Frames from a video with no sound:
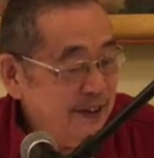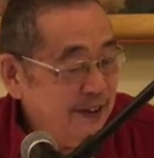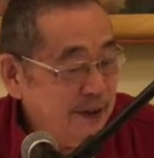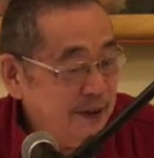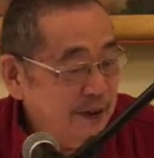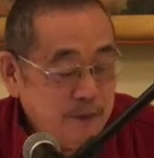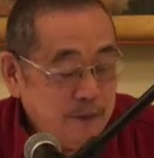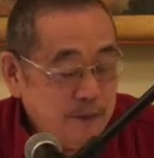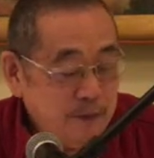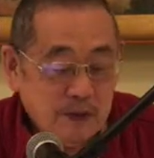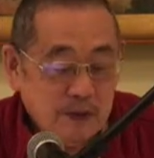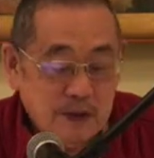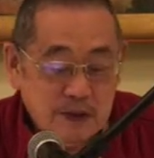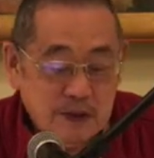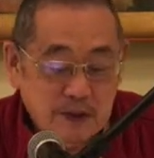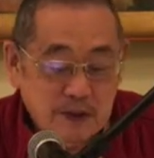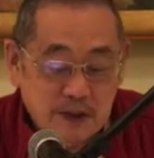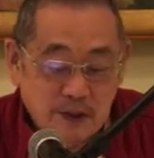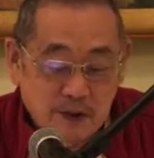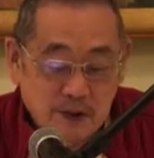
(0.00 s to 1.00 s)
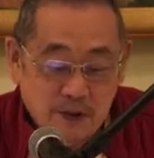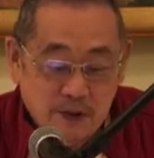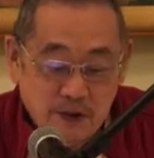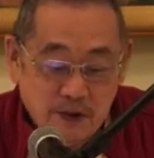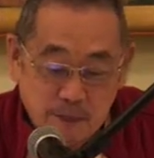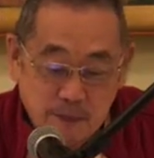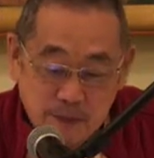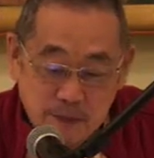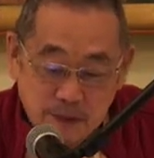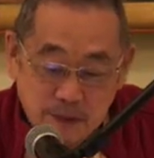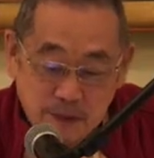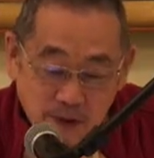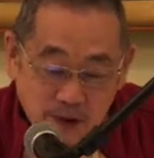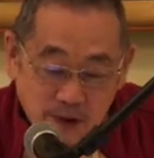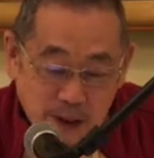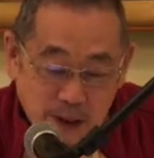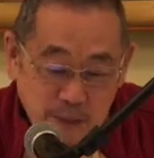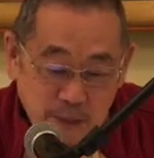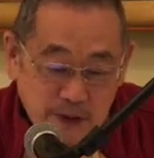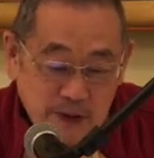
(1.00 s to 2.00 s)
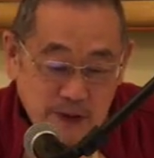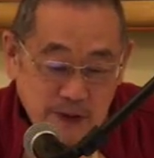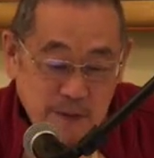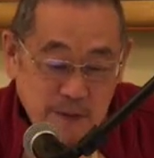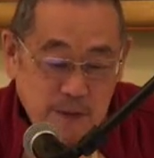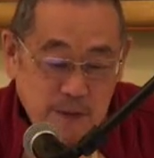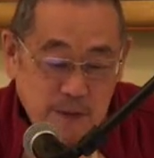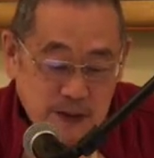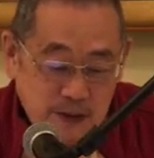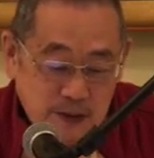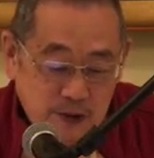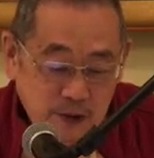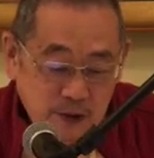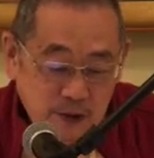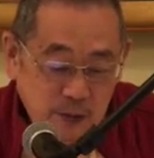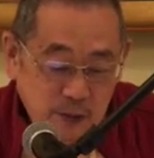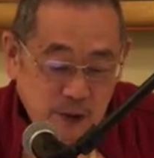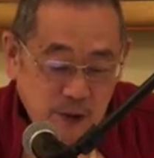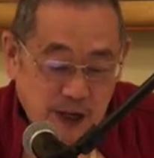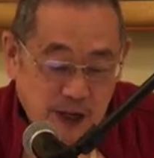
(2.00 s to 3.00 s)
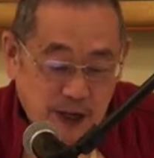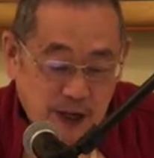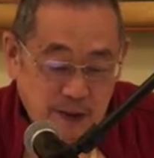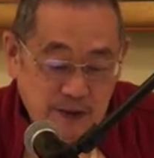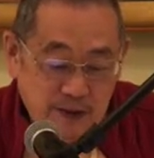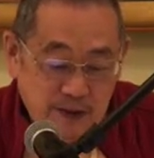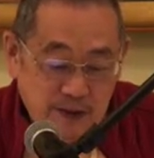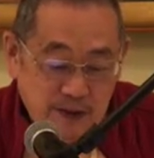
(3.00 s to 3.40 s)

So the only pure object, a suitable object